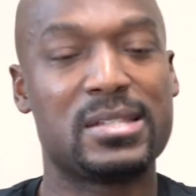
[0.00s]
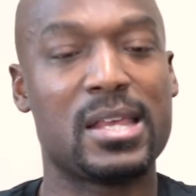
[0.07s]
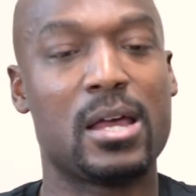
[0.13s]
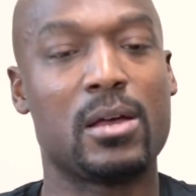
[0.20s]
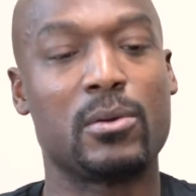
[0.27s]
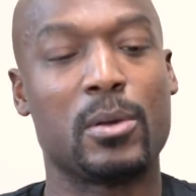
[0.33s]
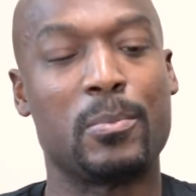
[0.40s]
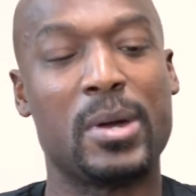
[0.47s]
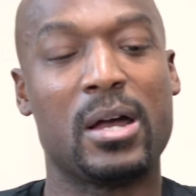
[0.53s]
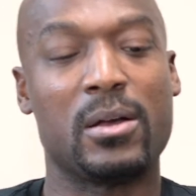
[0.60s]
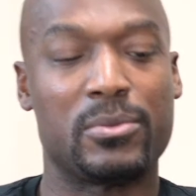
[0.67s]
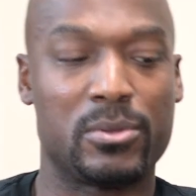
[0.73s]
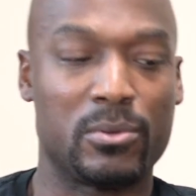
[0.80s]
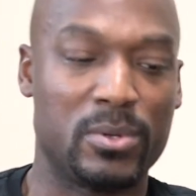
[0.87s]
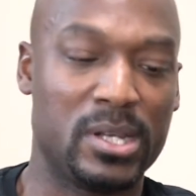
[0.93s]
out
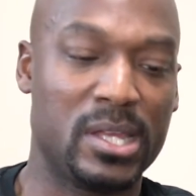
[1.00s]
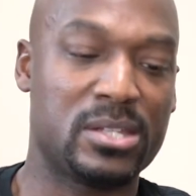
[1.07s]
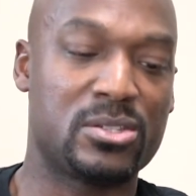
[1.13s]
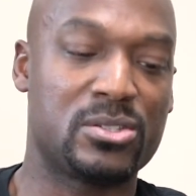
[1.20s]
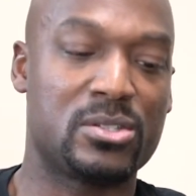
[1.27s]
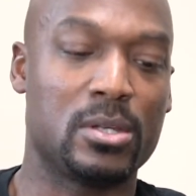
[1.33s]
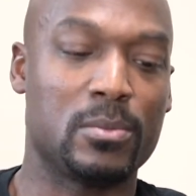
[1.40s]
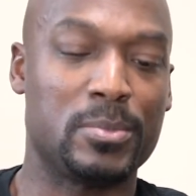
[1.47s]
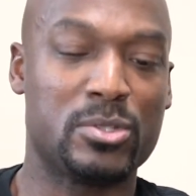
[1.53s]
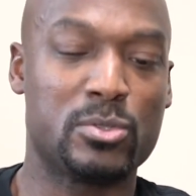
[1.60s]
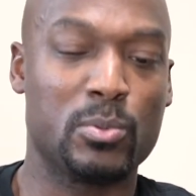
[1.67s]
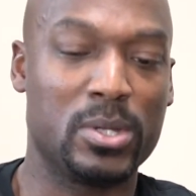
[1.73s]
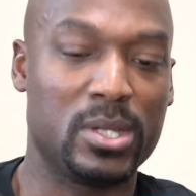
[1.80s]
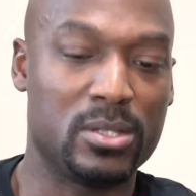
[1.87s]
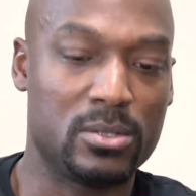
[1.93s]
about the relationship
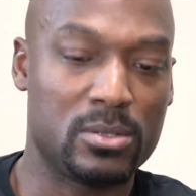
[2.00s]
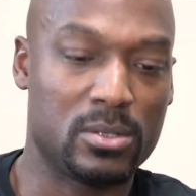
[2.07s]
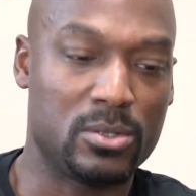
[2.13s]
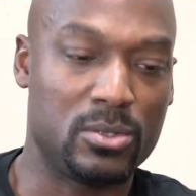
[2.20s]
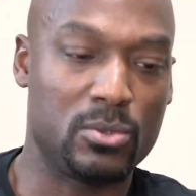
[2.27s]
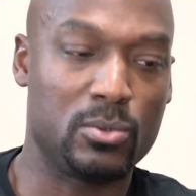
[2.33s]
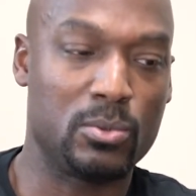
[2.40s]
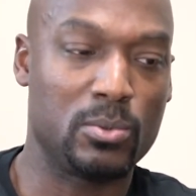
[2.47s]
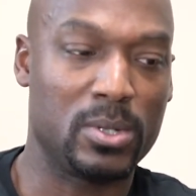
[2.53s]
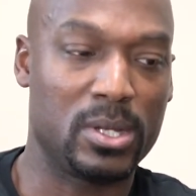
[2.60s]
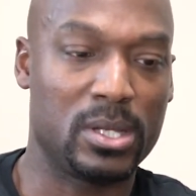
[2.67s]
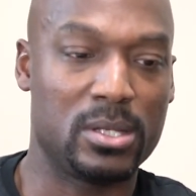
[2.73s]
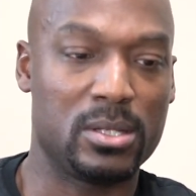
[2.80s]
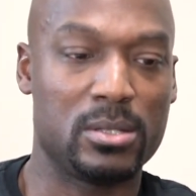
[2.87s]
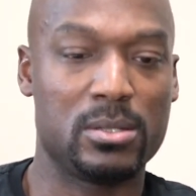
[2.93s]
between you
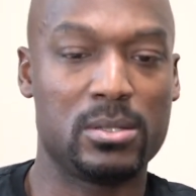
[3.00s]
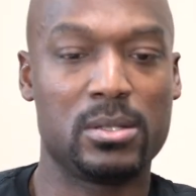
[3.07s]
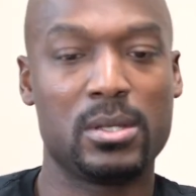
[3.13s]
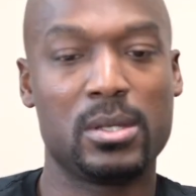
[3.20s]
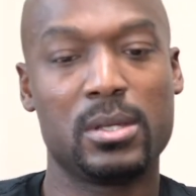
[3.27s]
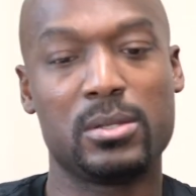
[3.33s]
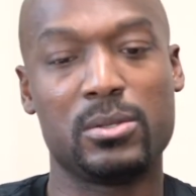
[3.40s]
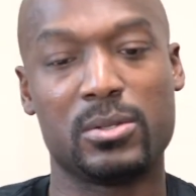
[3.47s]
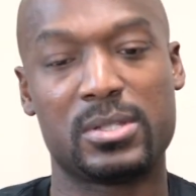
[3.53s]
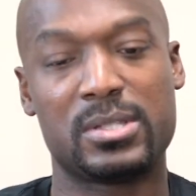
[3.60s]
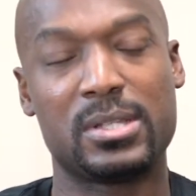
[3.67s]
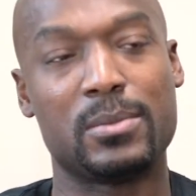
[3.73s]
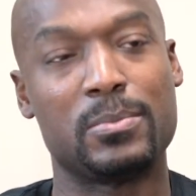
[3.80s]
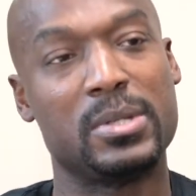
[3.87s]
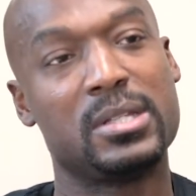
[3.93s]
and your
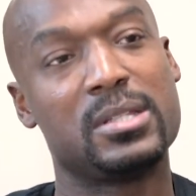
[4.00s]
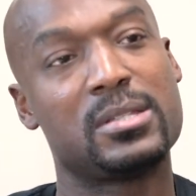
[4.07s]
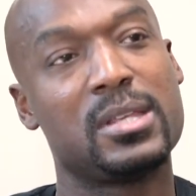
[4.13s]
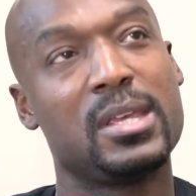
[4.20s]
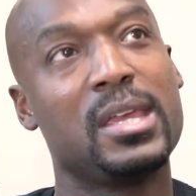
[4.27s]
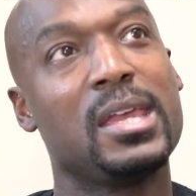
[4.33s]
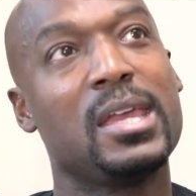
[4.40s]
siblings?